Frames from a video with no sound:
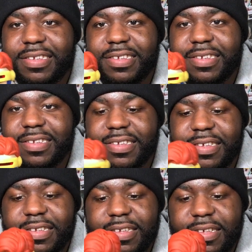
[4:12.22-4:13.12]

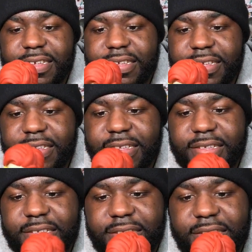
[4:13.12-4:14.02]

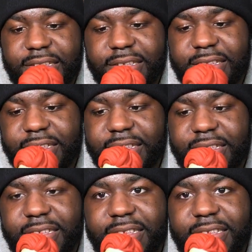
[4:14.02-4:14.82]
Nobody speaks.